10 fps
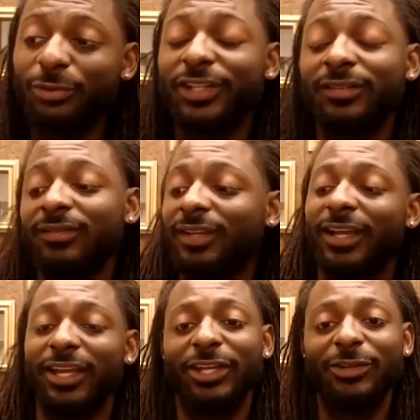can
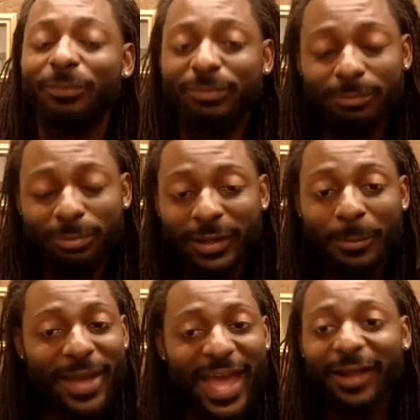bring a
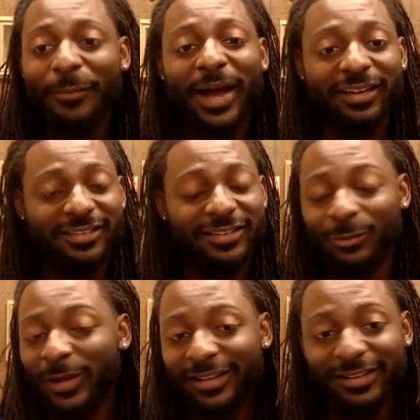bag of mics to the
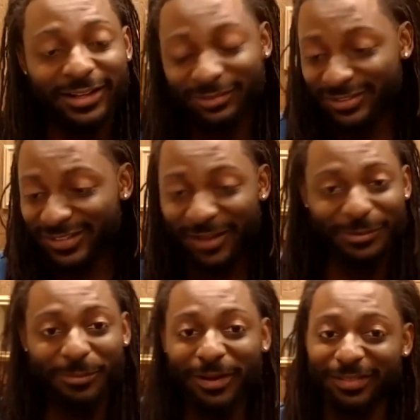regulator just every month.